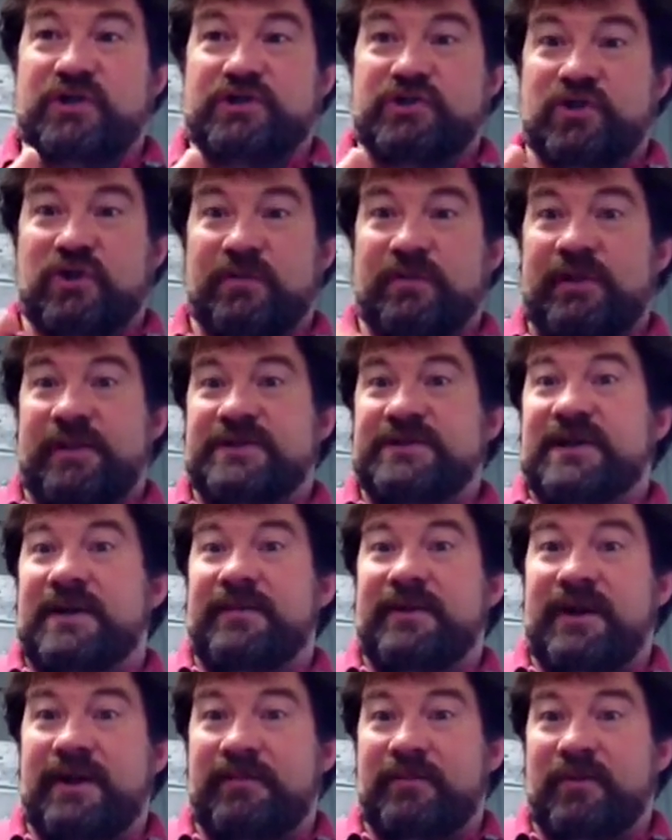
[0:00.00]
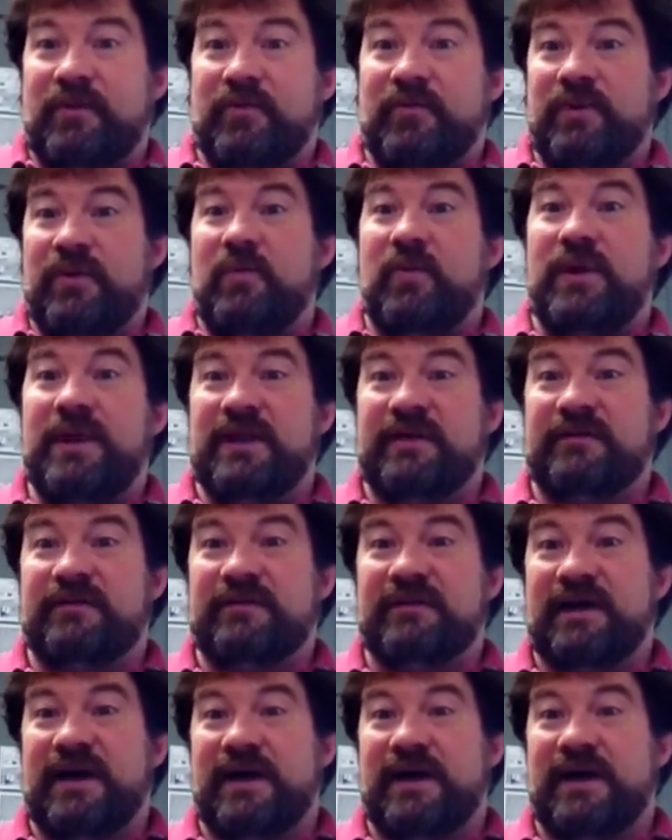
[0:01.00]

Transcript: sermon that's coming up in three weeks,